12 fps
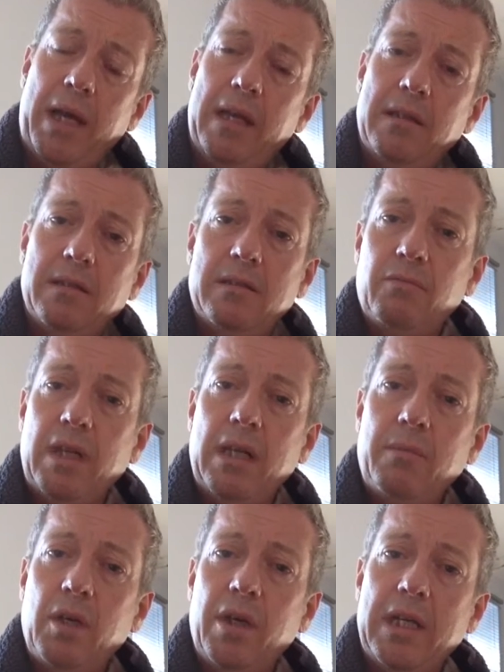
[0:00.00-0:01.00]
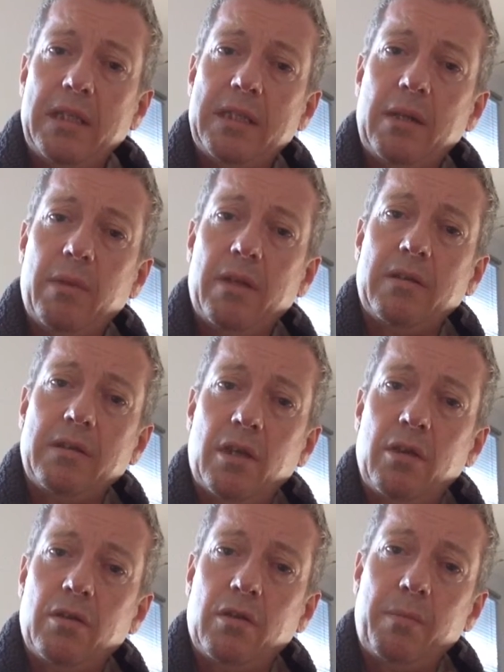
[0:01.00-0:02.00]
And really, I'm not here to say whether it's a
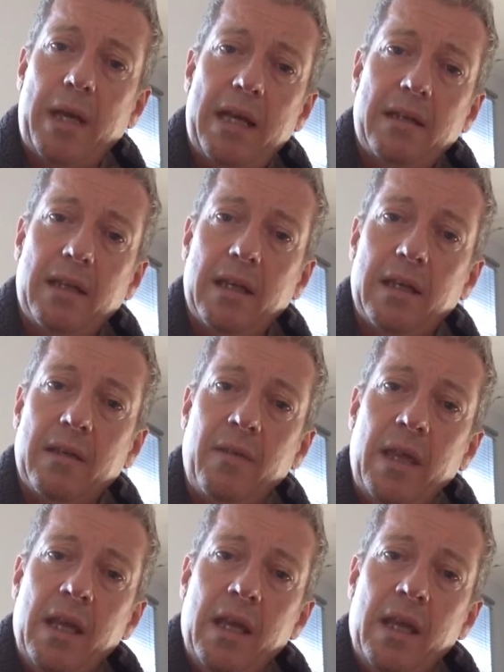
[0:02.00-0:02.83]
good or a bad thing.